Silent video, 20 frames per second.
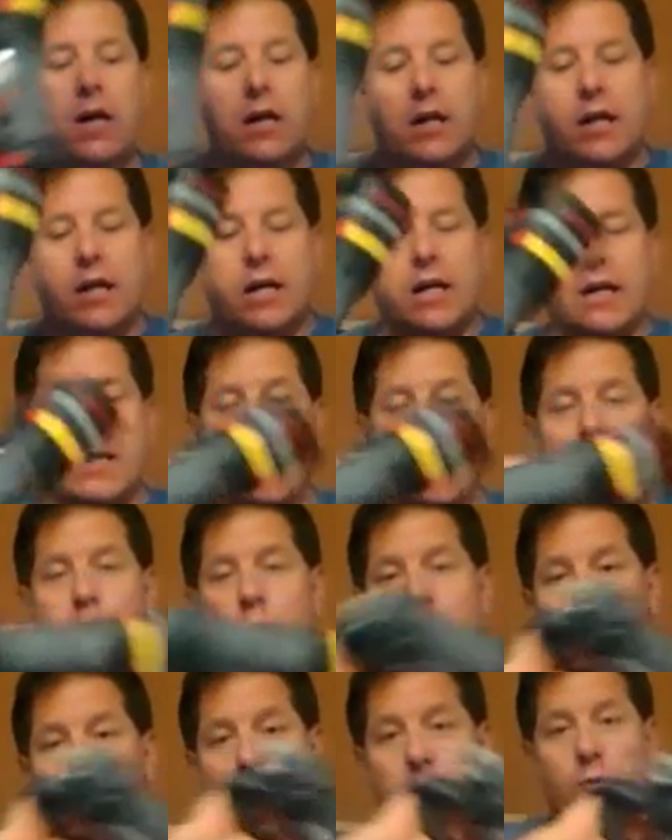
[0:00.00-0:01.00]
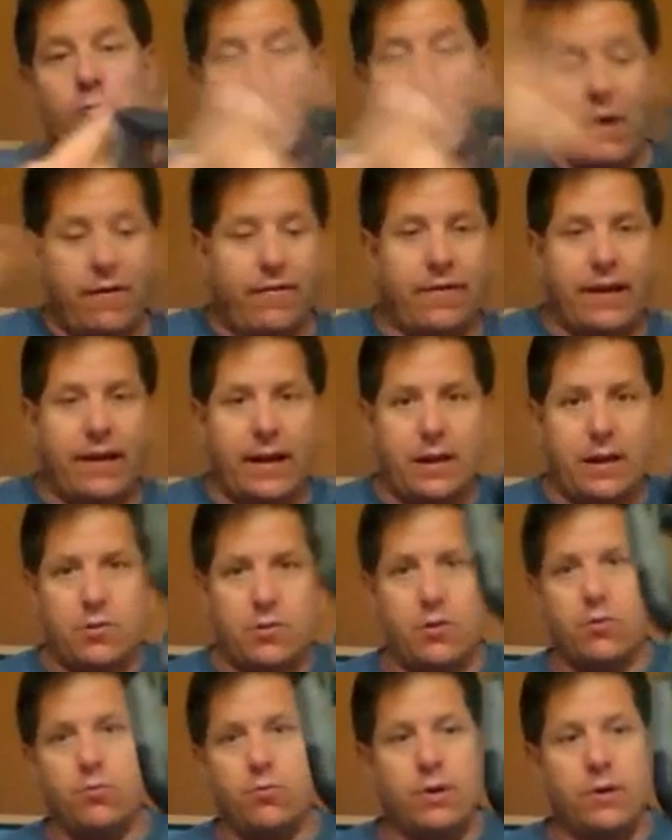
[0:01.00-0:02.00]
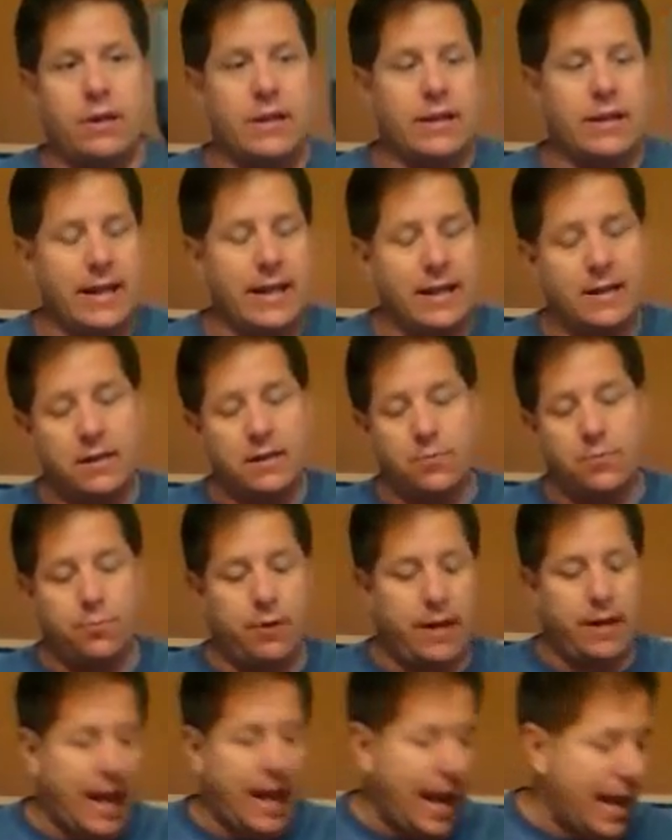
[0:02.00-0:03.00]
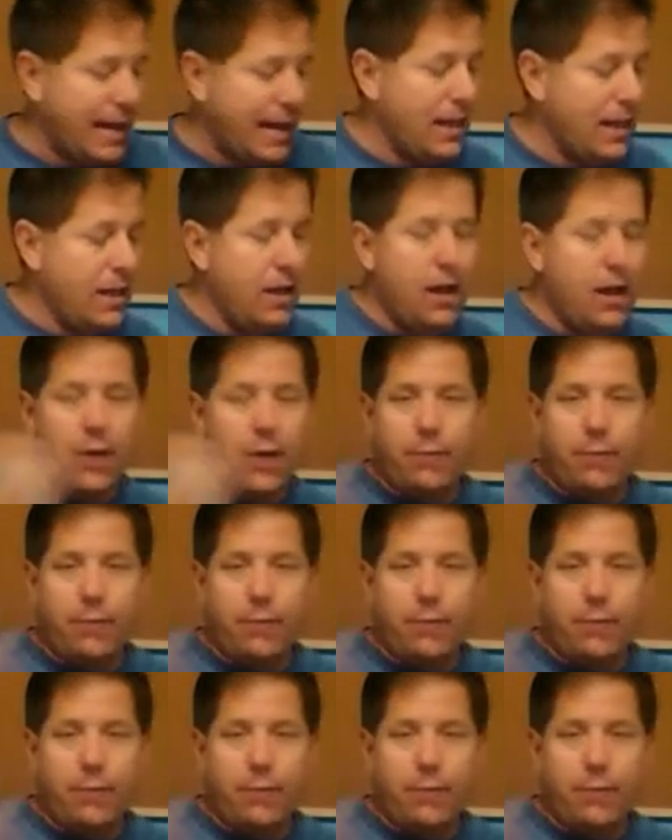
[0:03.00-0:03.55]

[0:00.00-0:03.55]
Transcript: cut it out real rough like. So one of these is pretty handy,